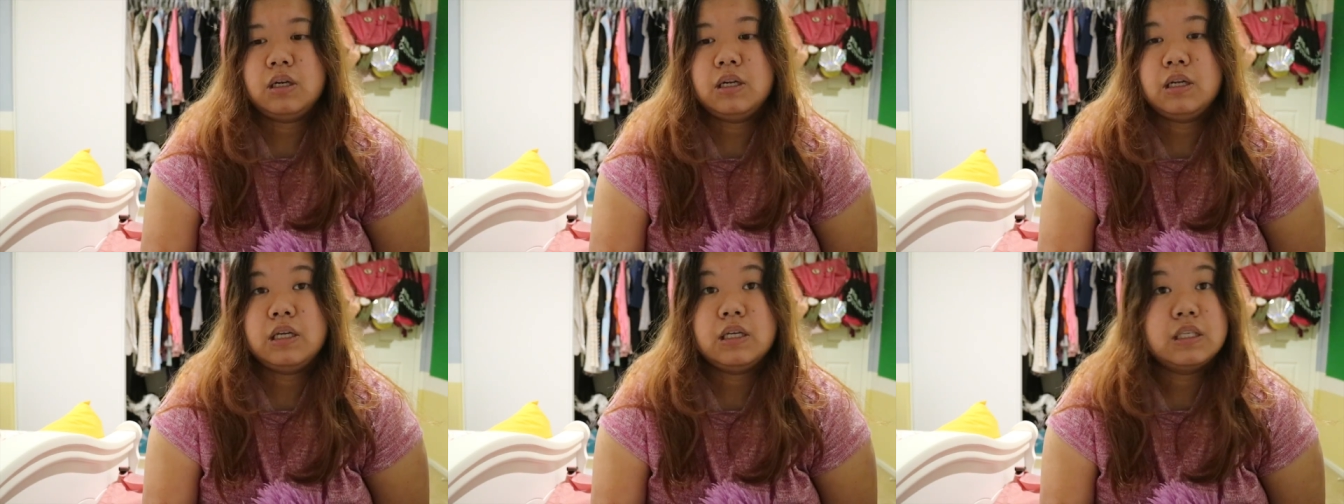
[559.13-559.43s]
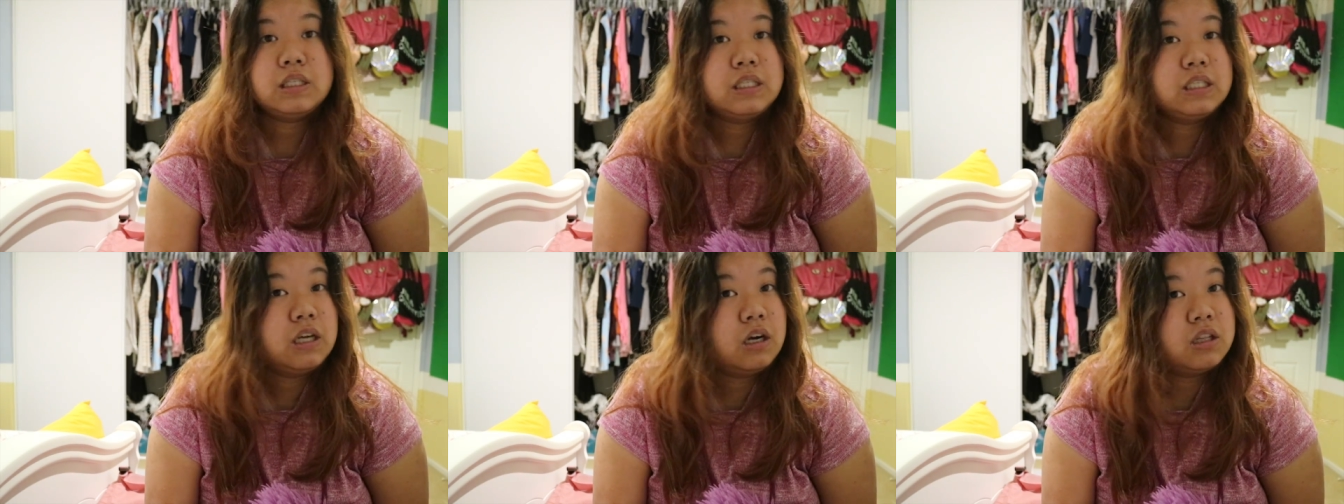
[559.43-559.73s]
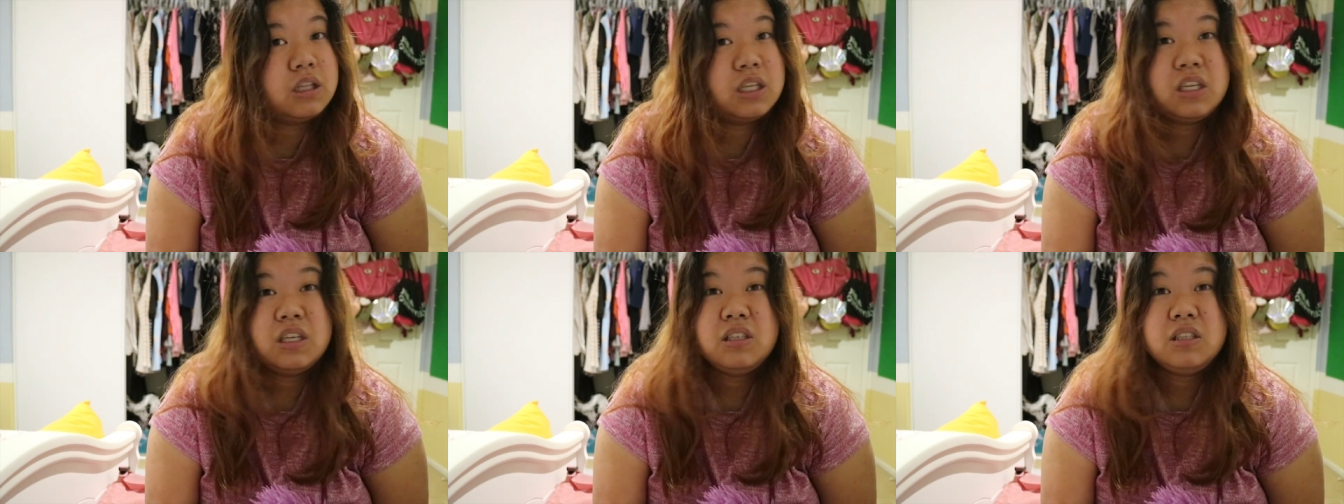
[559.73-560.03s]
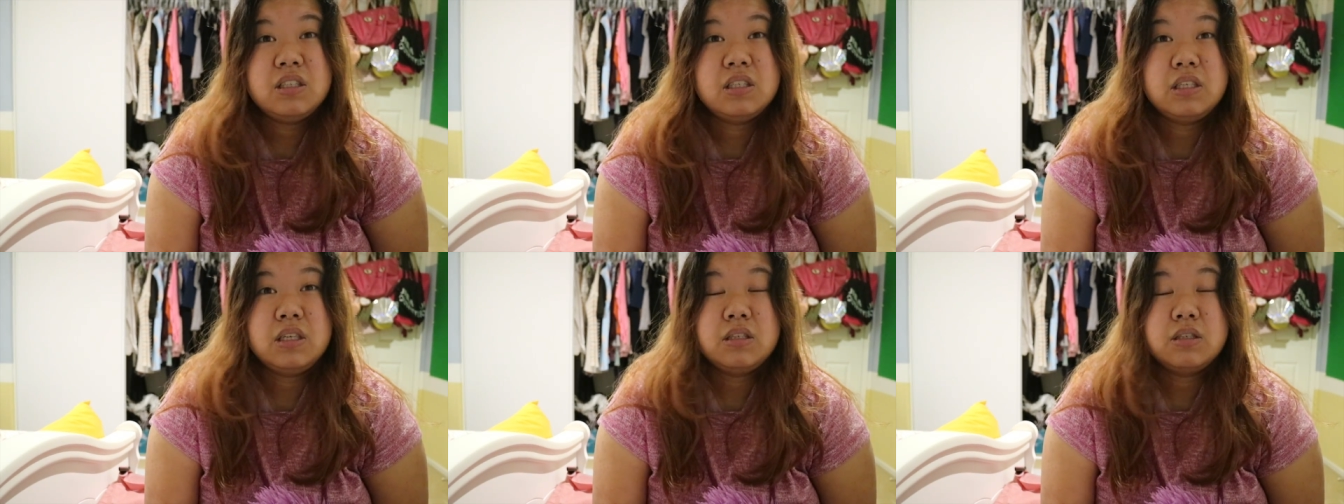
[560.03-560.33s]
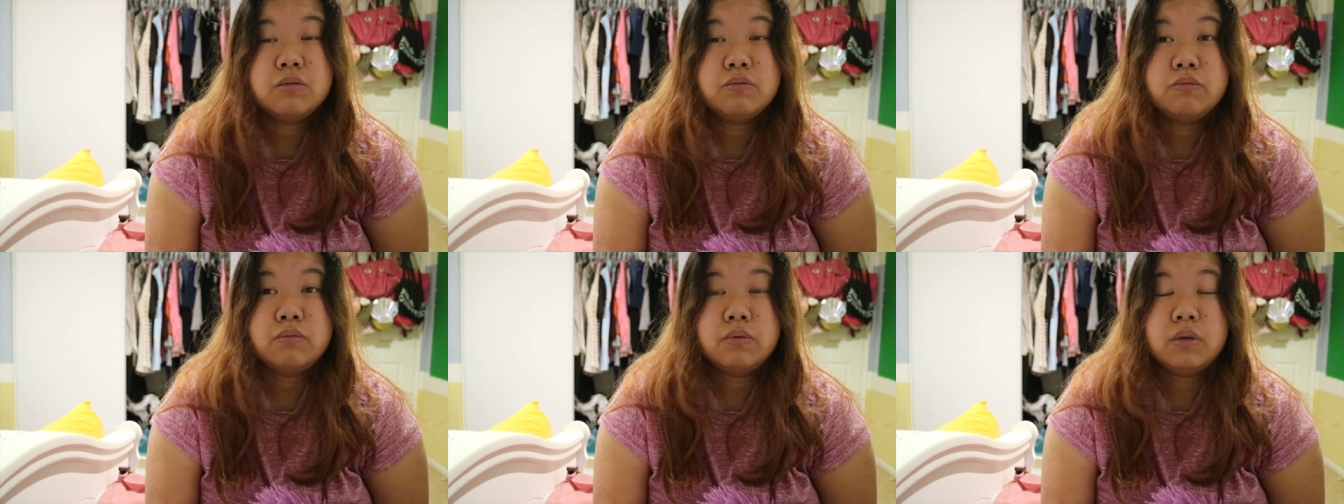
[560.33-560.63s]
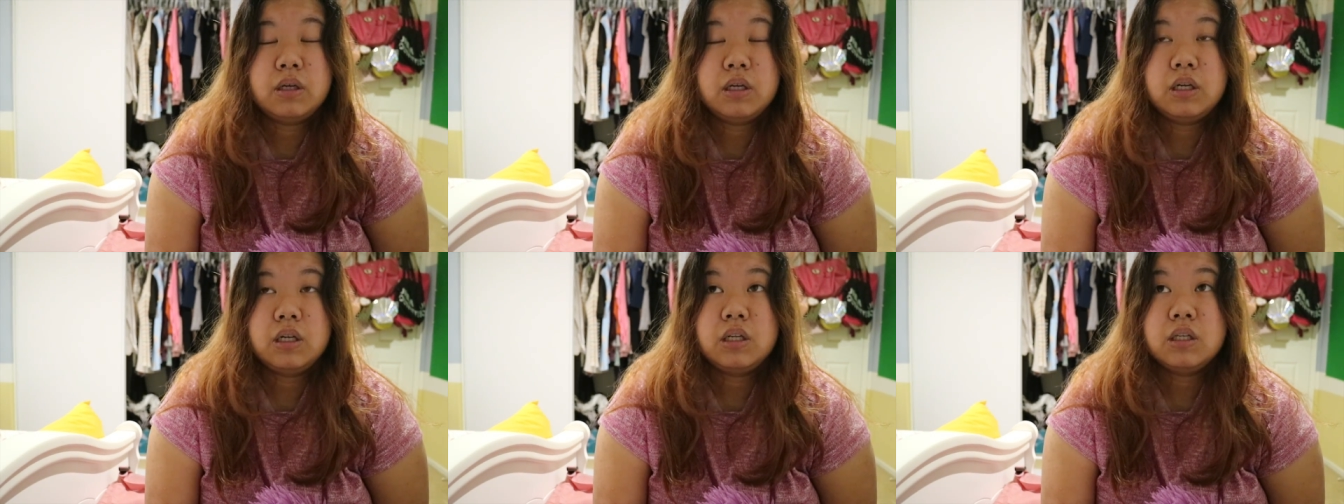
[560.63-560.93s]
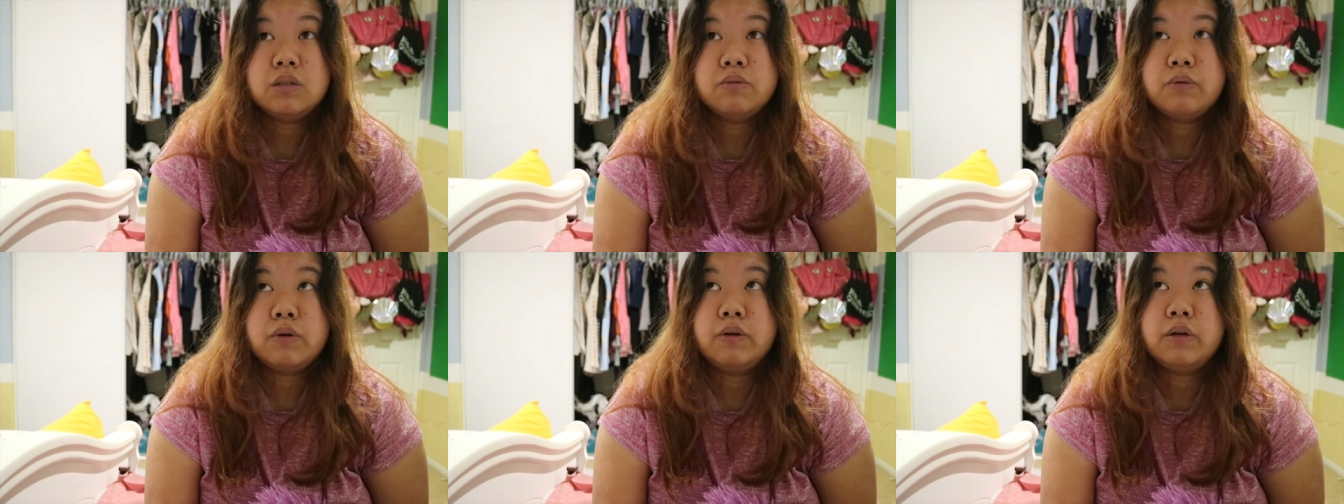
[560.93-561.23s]
there is nothing in
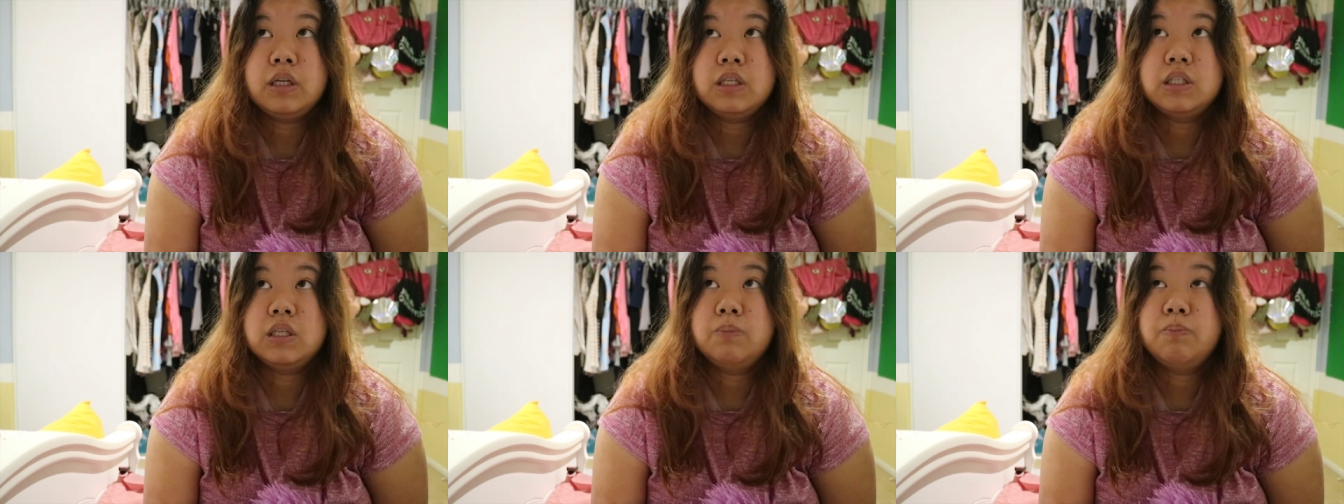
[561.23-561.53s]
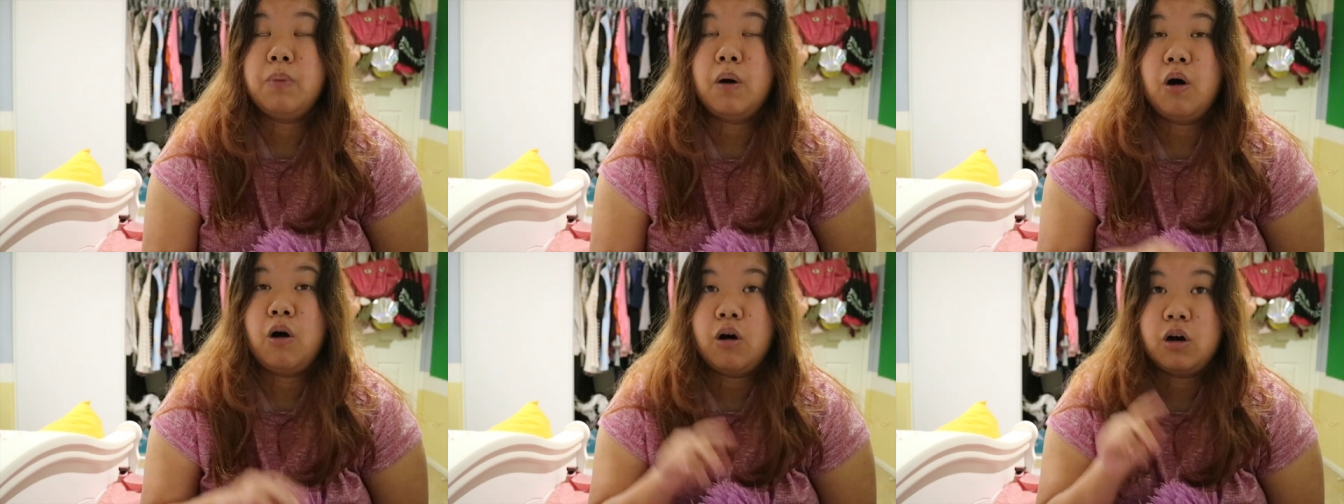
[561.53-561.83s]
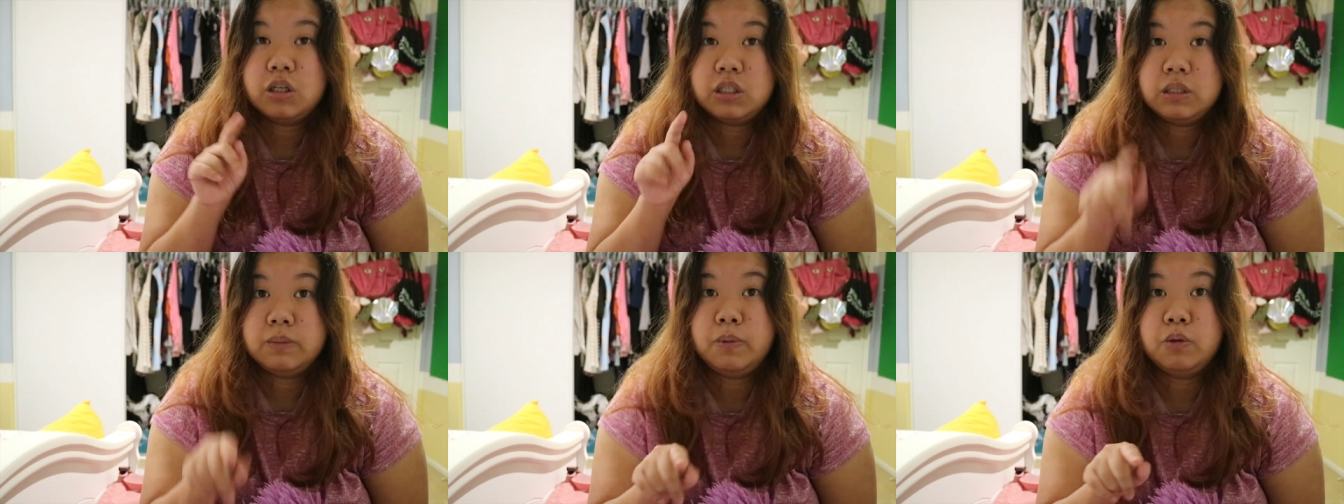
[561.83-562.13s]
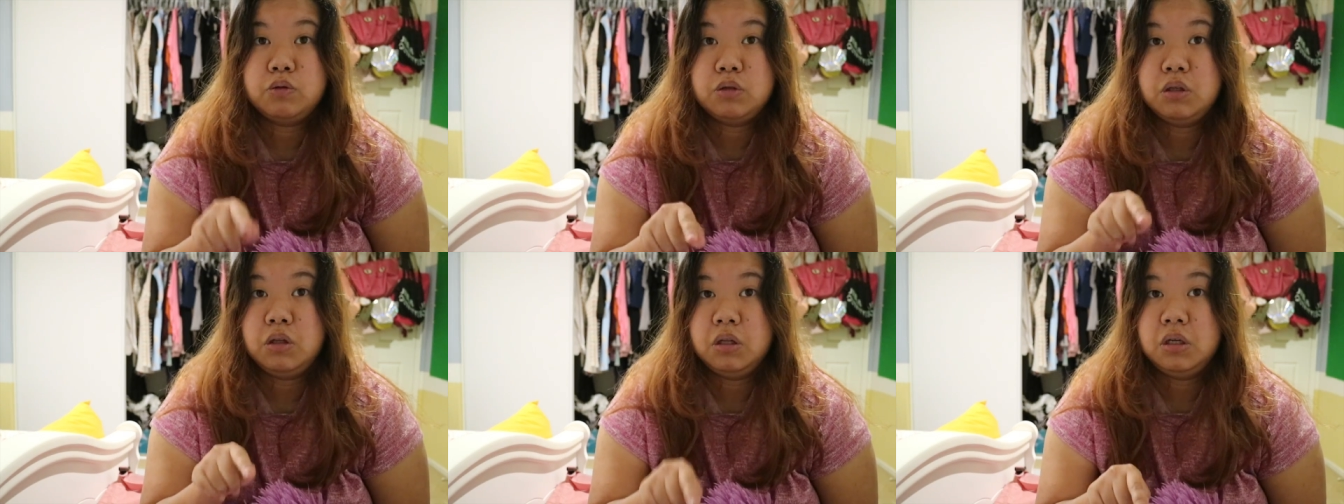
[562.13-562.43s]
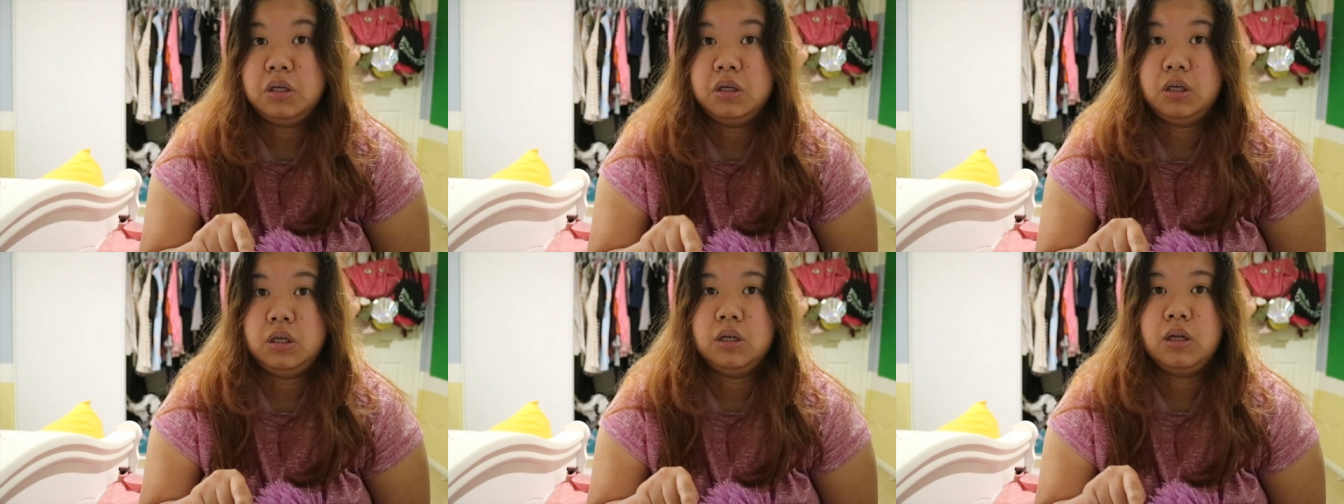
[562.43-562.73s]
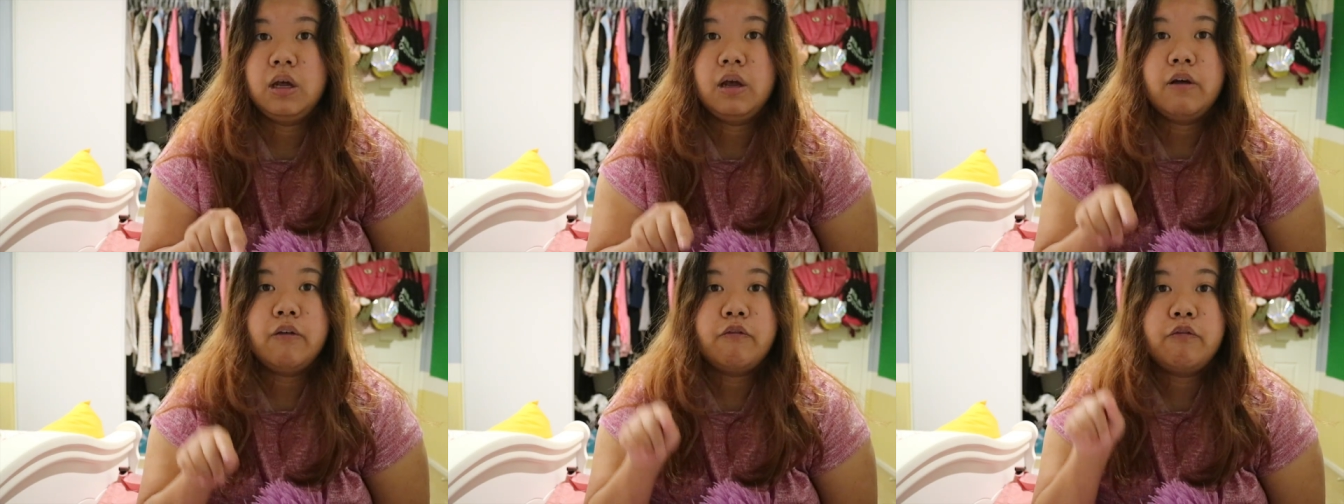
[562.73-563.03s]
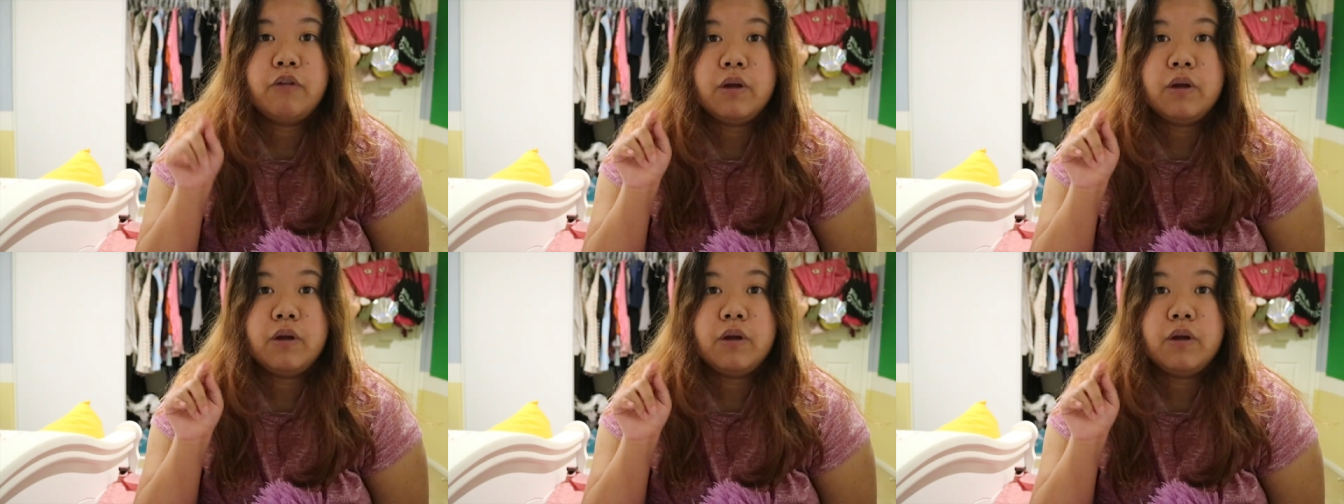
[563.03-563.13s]
this world is impossible to learn.